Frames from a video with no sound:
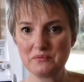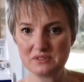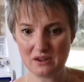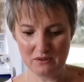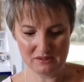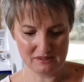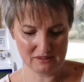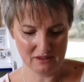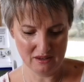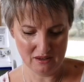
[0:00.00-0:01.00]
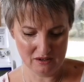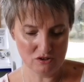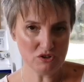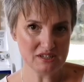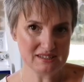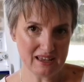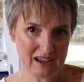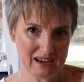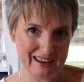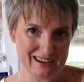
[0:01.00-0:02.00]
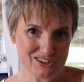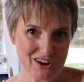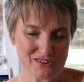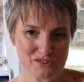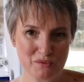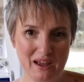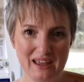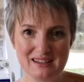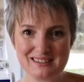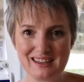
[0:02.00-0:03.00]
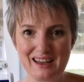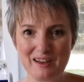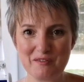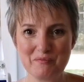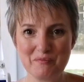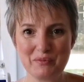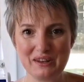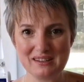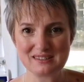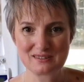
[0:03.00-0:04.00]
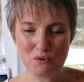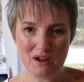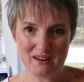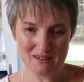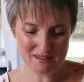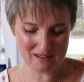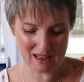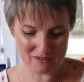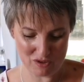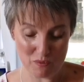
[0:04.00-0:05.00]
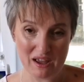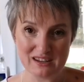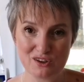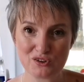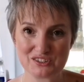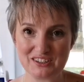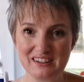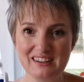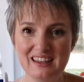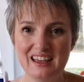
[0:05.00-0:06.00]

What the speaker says: So it's not exactly trouser weight, but it's quite heavyweight cotton.